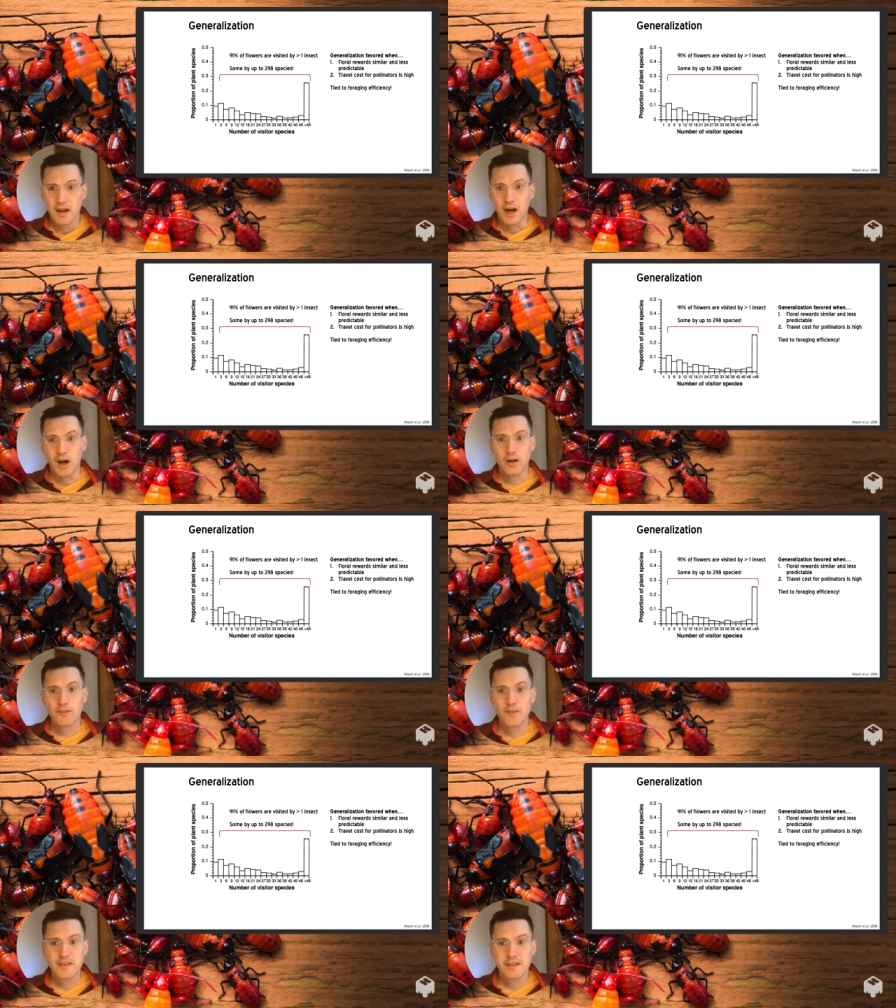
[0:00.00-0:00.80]
are
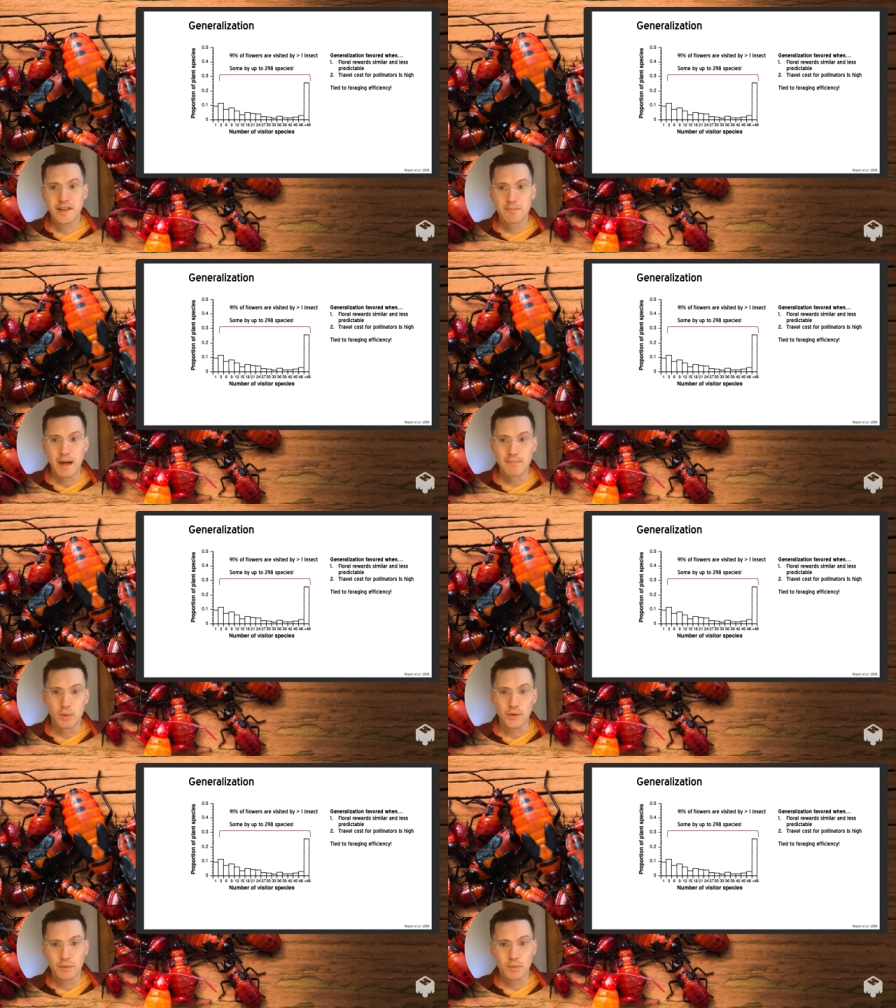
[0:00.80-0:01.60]
visited by
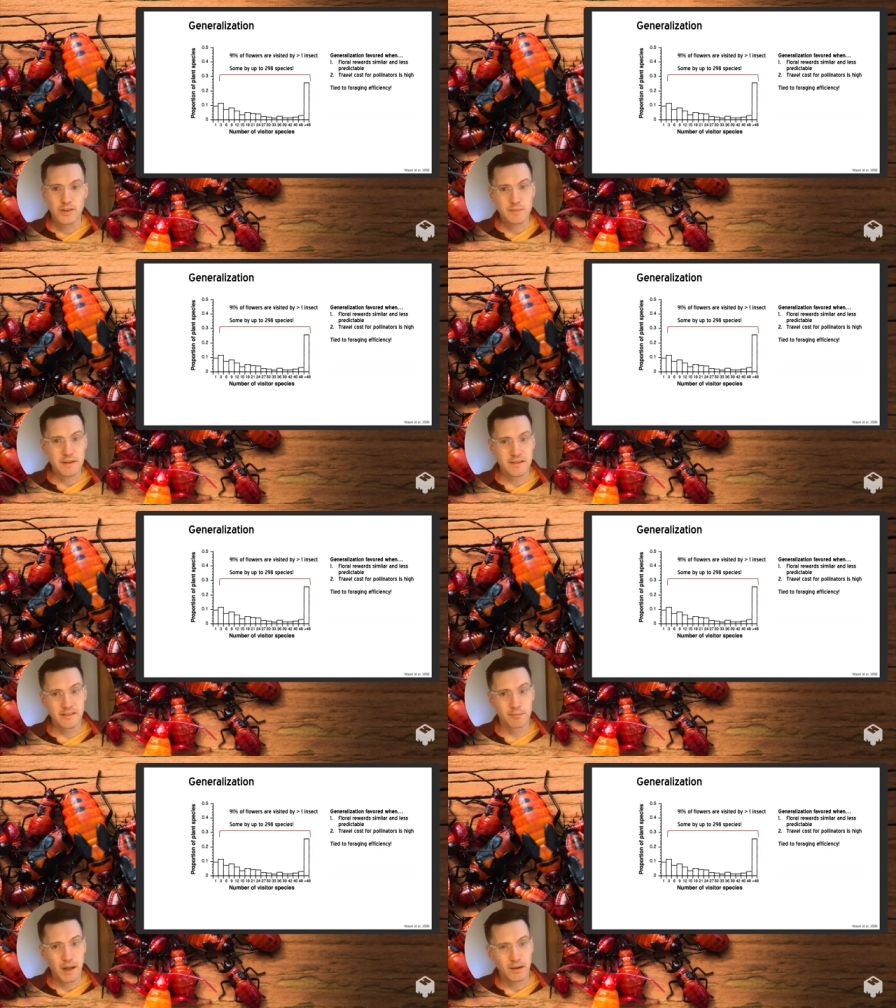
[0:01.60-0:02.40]
more than one species
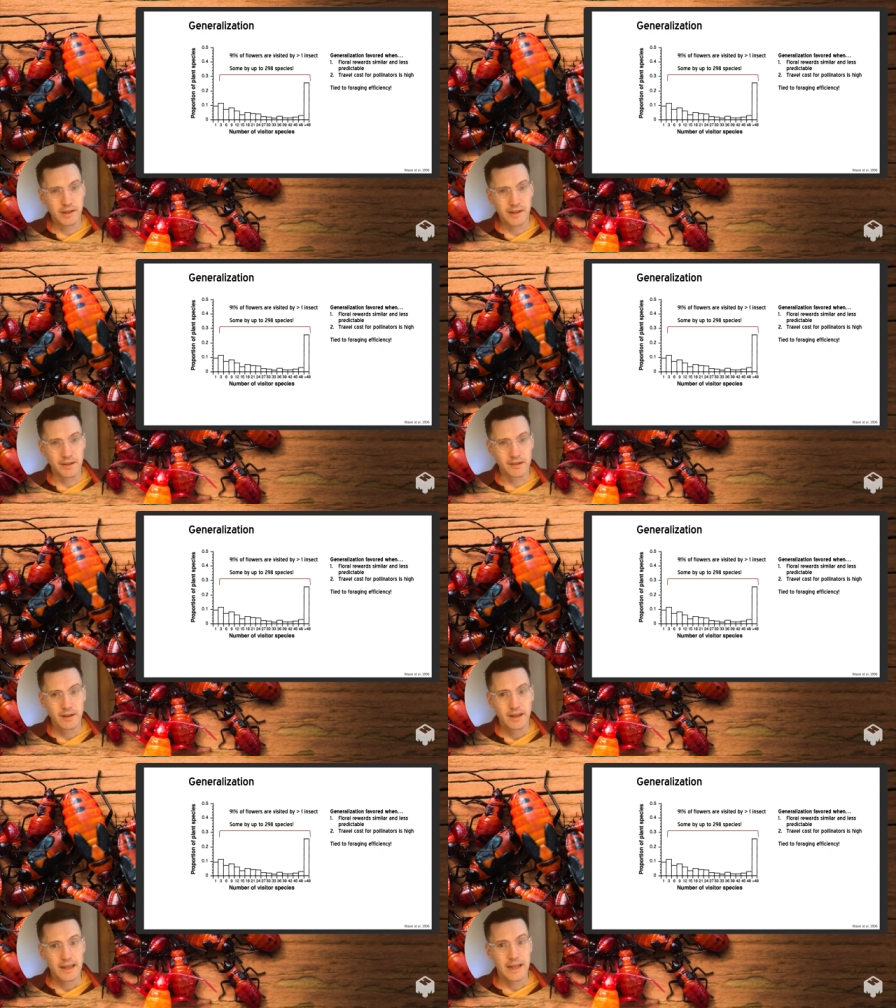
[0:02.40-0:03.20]
of pollinator,
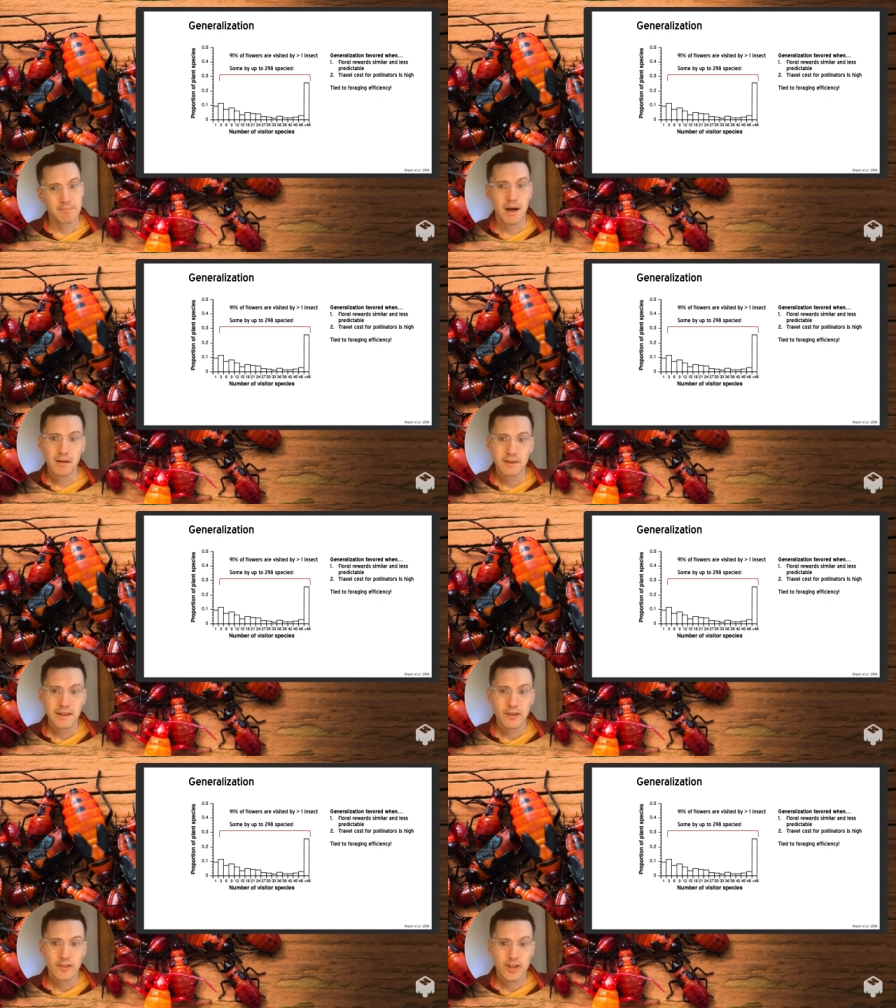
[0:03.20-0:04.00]
and
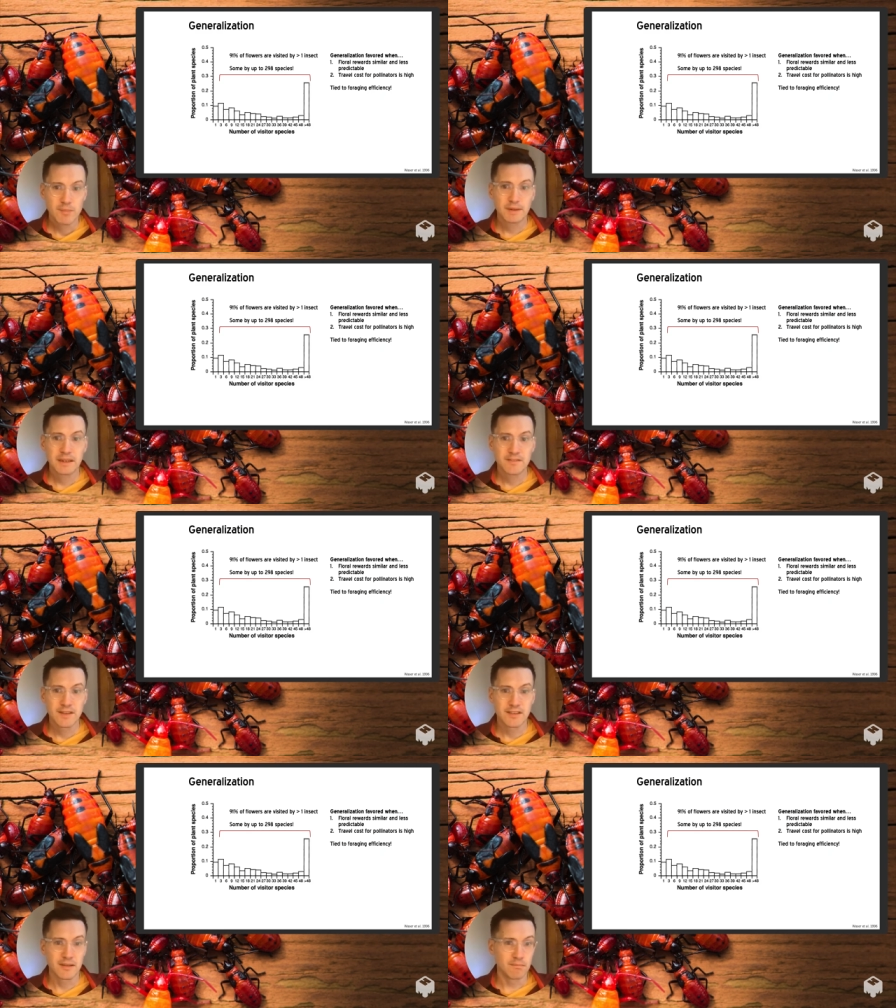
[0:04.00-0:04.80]
pollinators typically
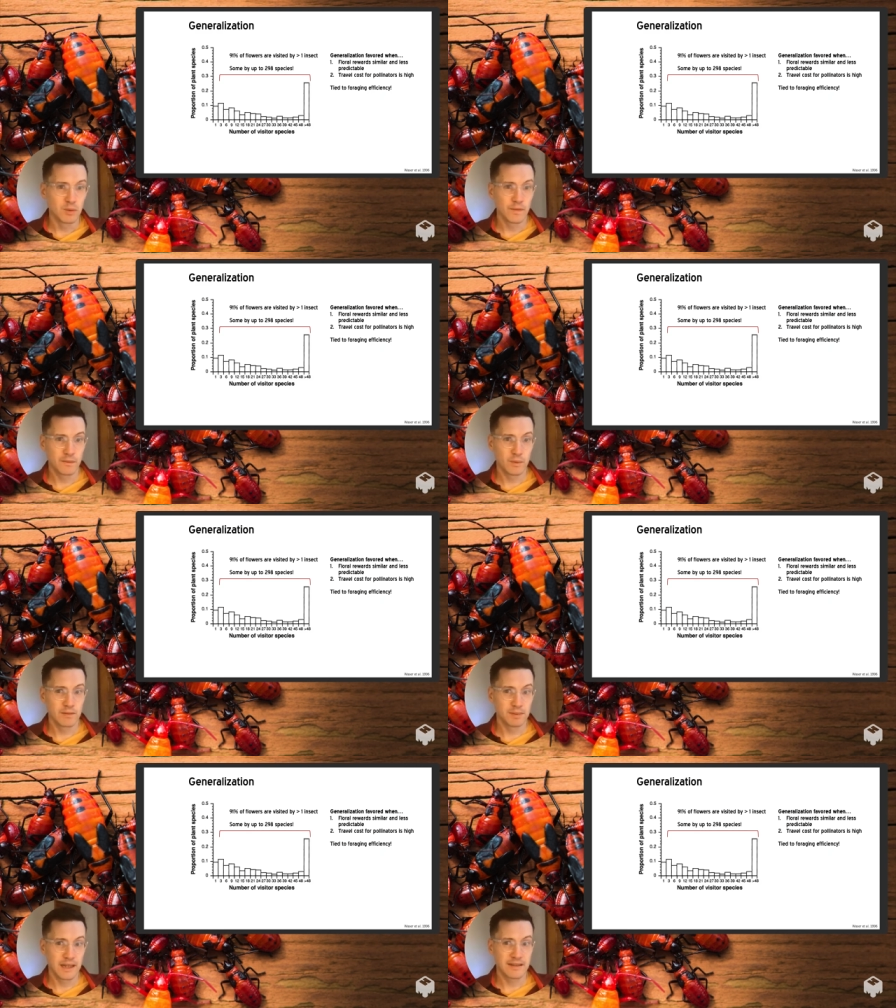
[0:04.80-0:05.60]
visit more than one
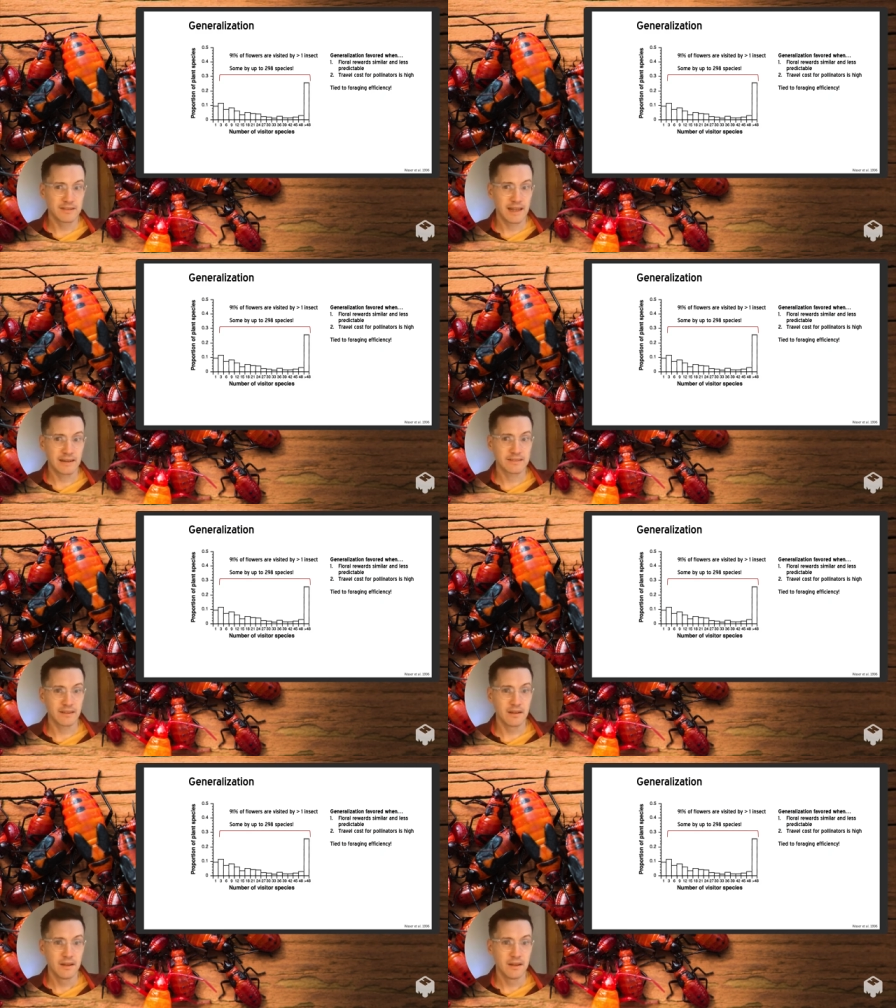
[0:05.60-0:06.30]
plant taxa.